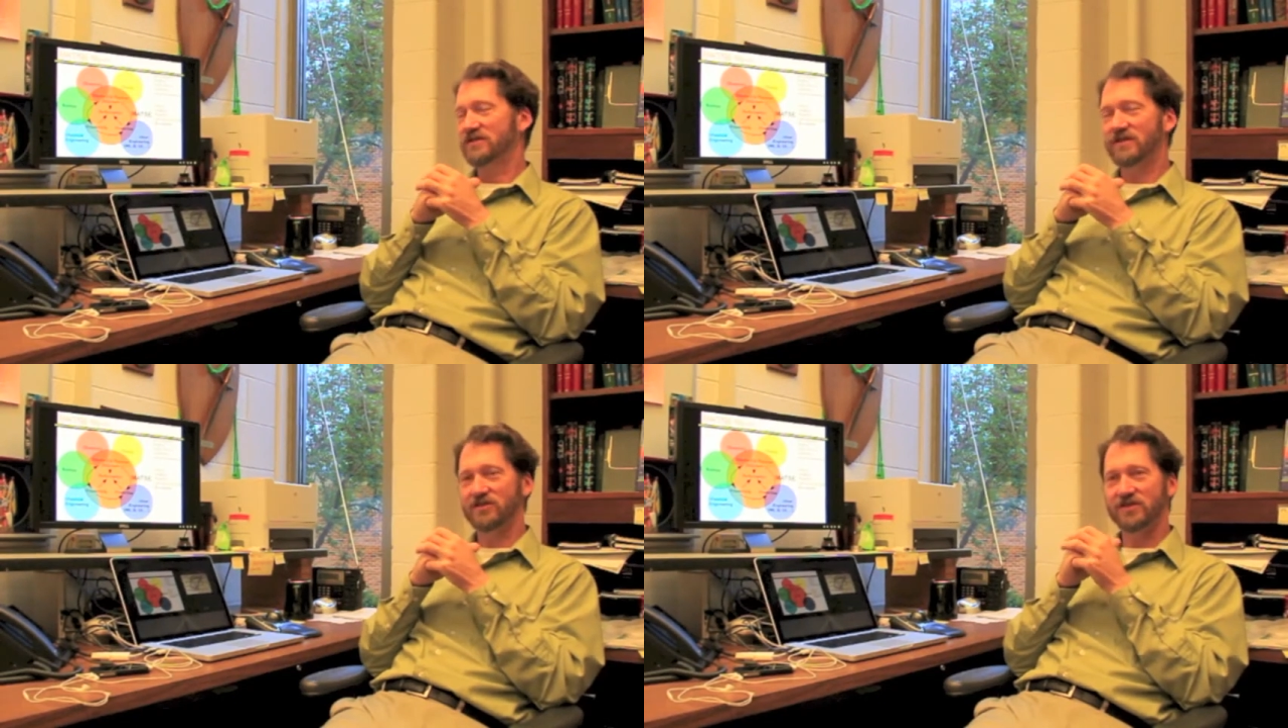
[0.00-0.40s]

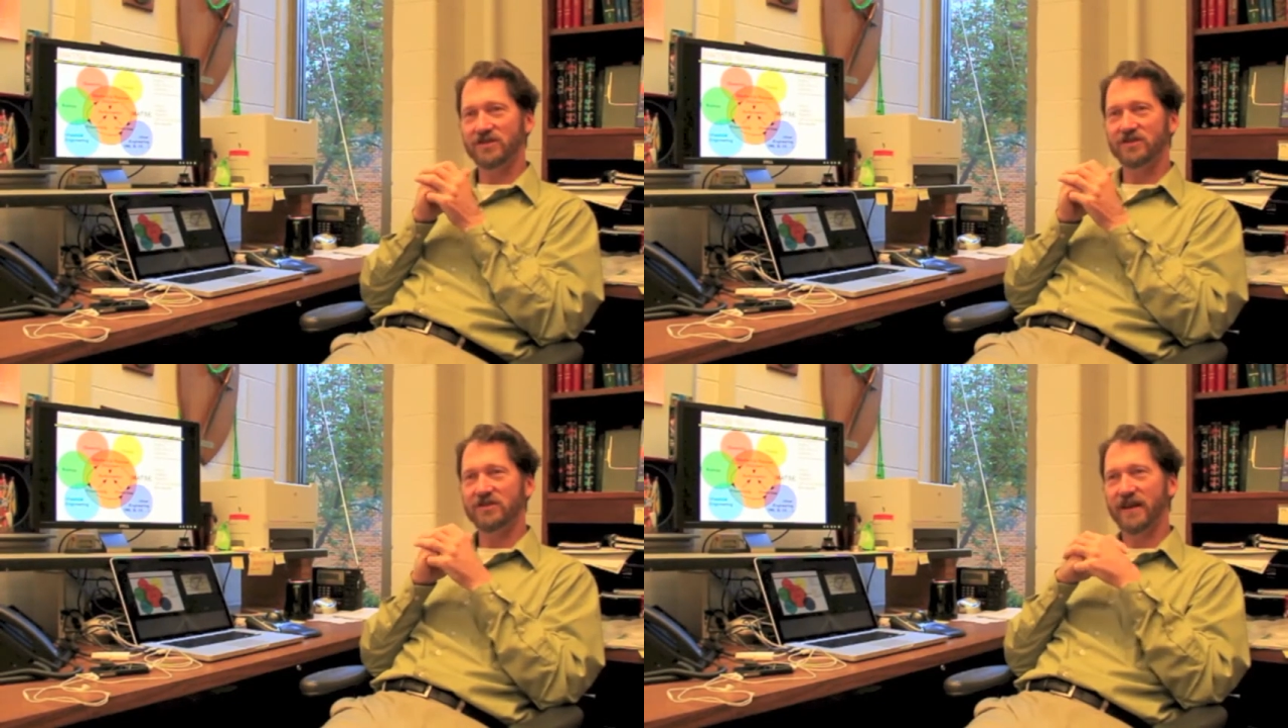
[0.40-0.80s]
And she
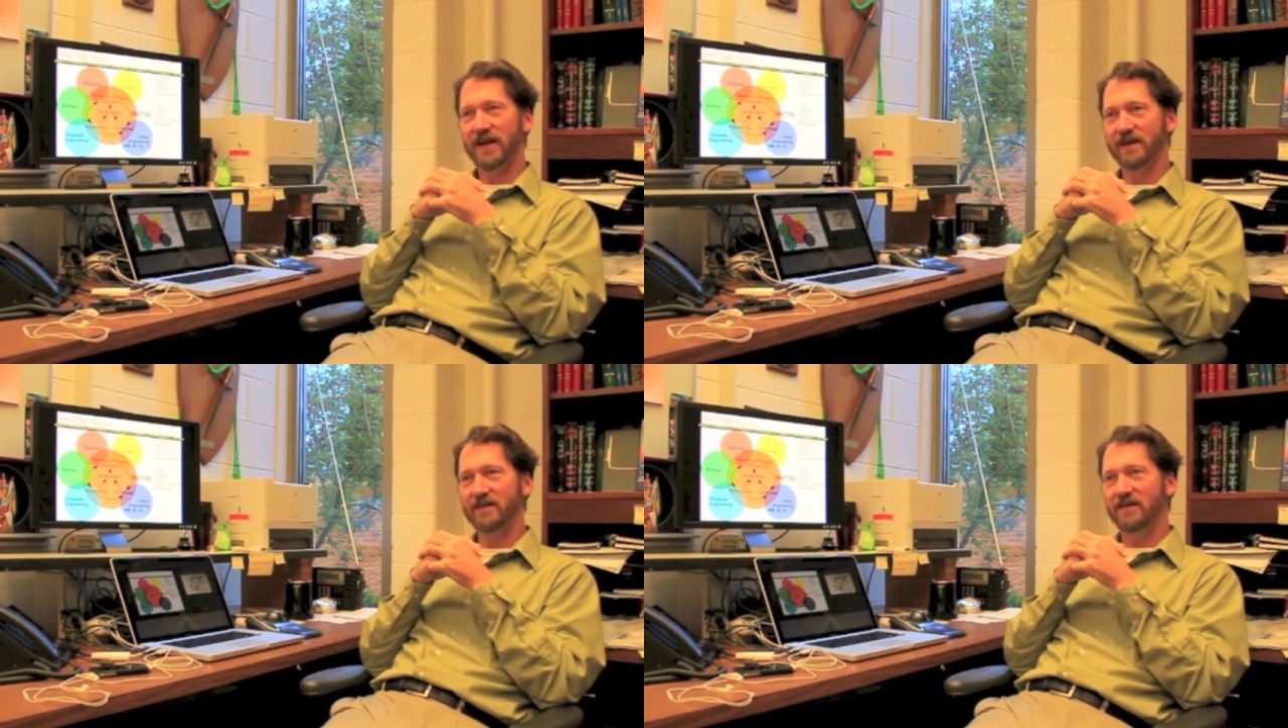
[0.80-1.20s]

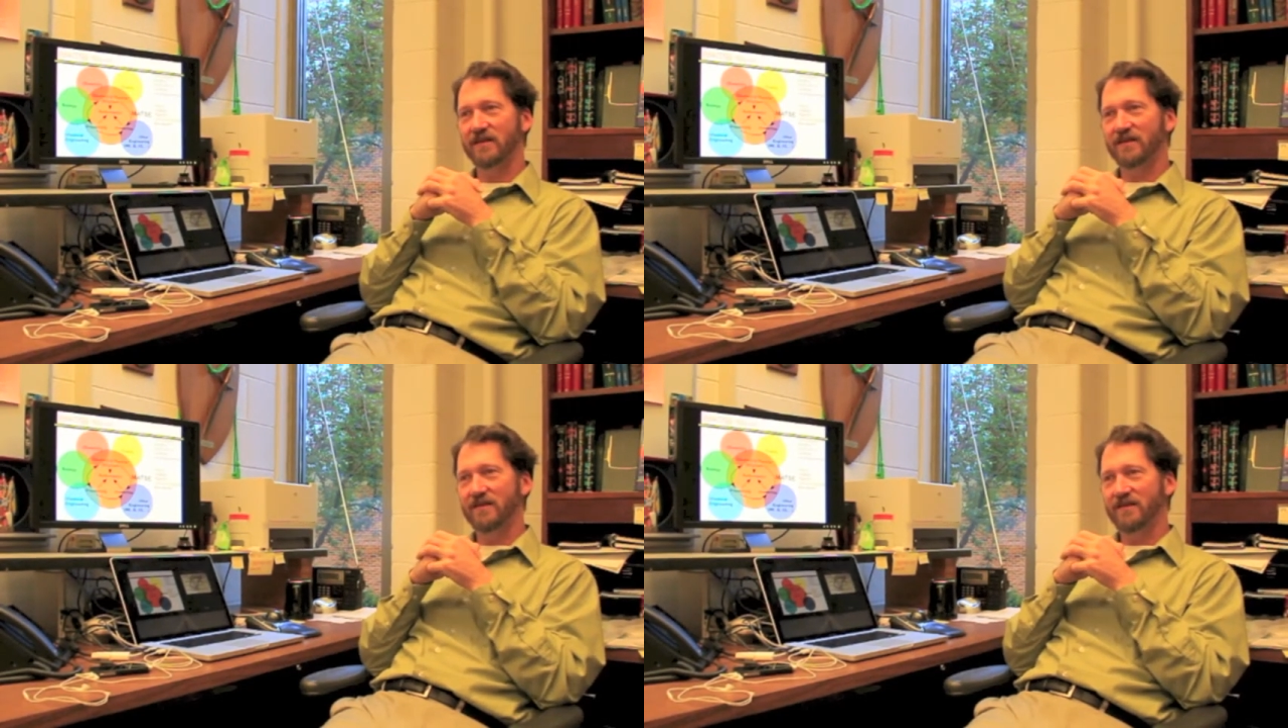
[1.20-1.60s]
said,
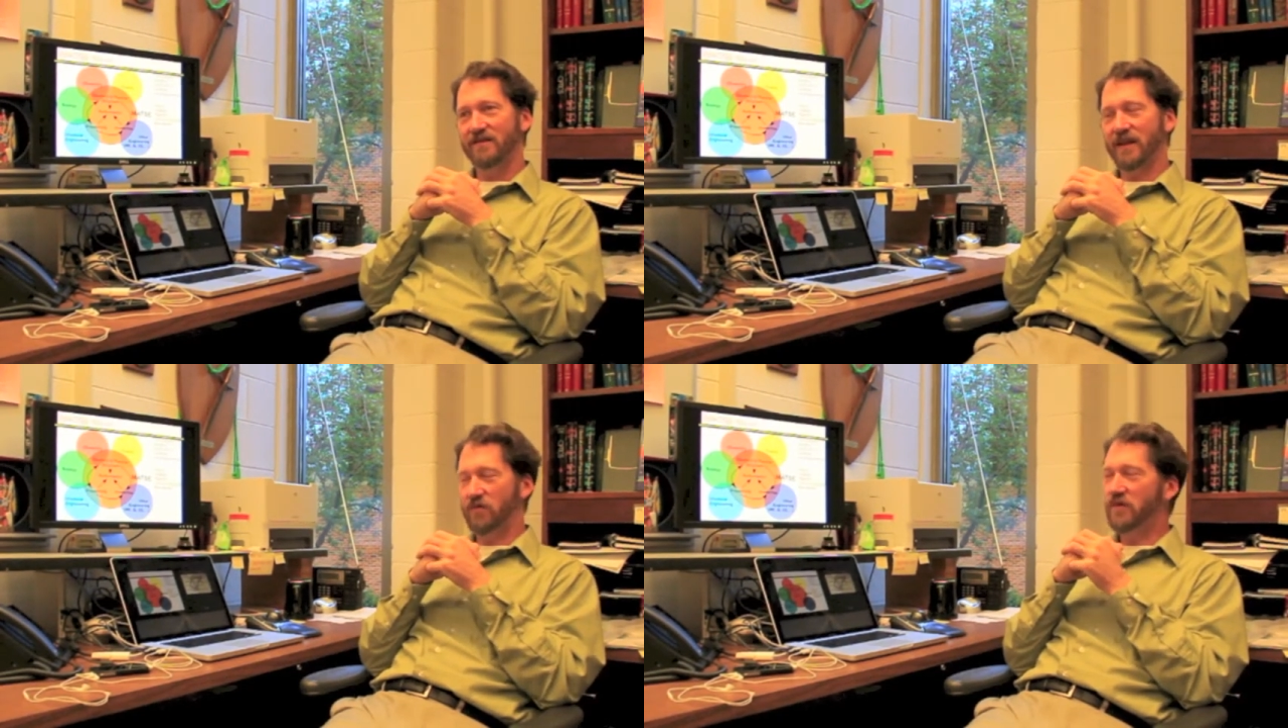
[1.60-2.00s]

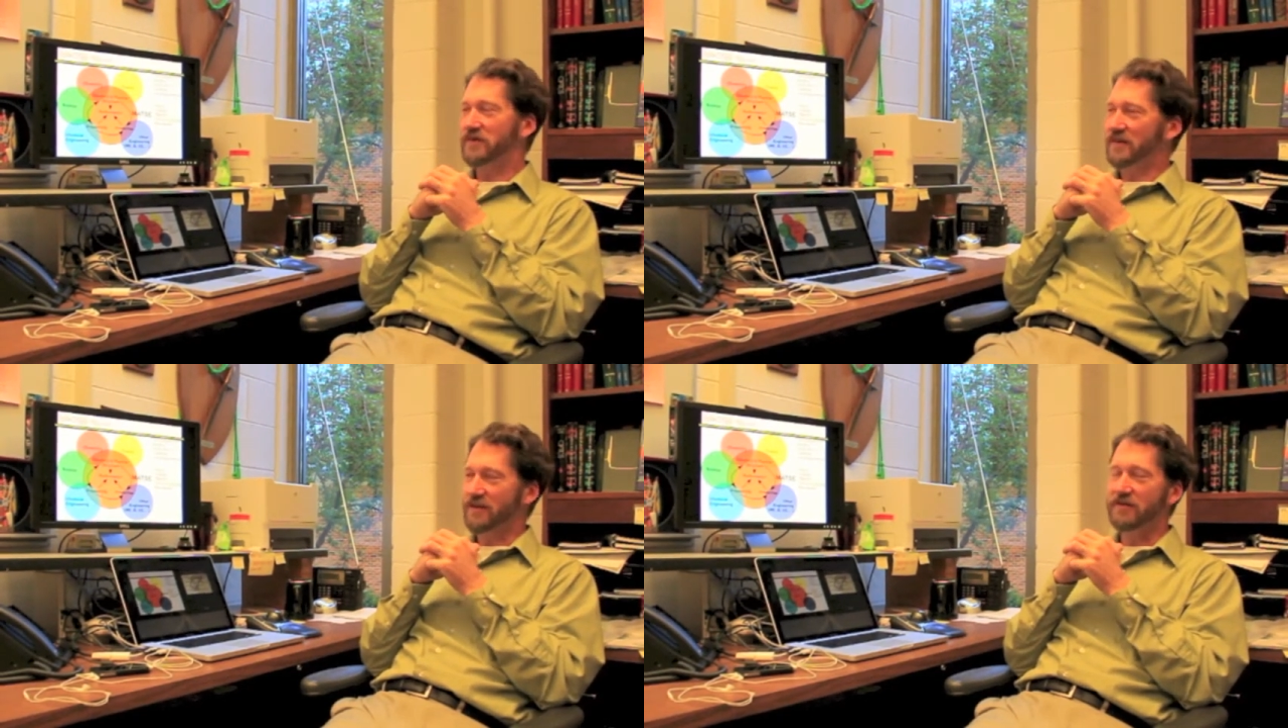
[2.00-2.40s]
they'd
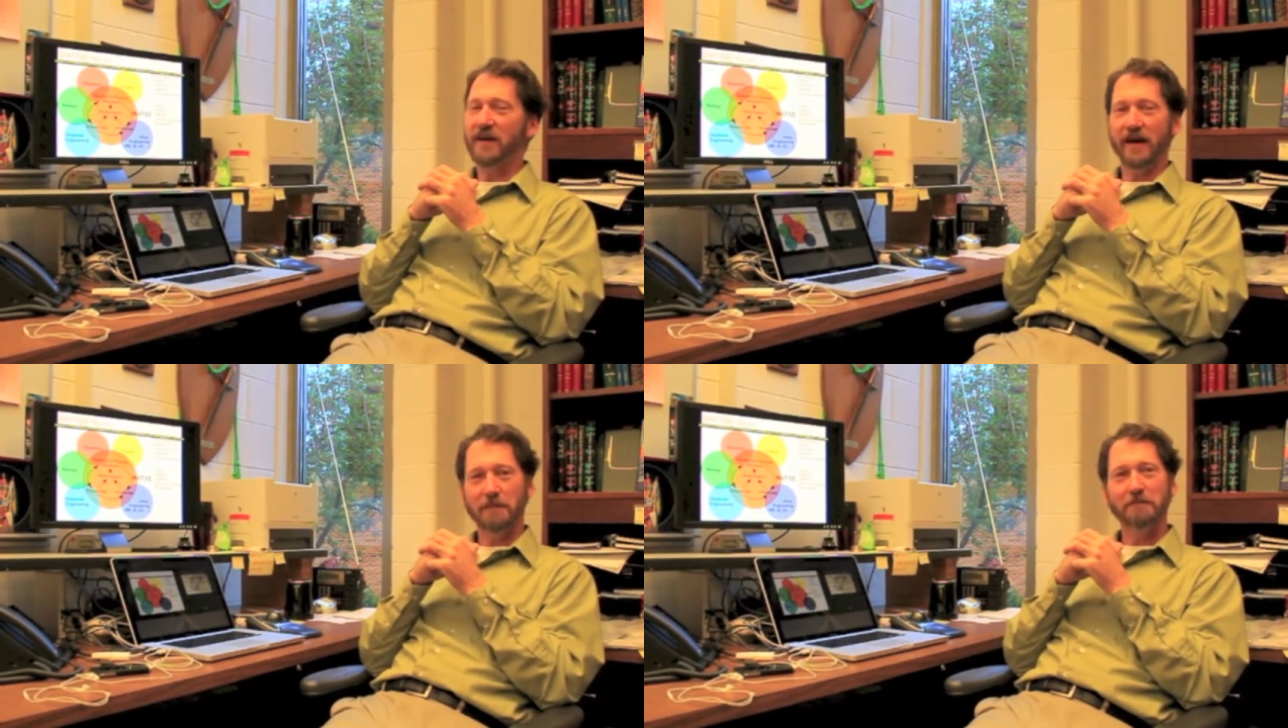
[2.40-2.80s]
want the internet.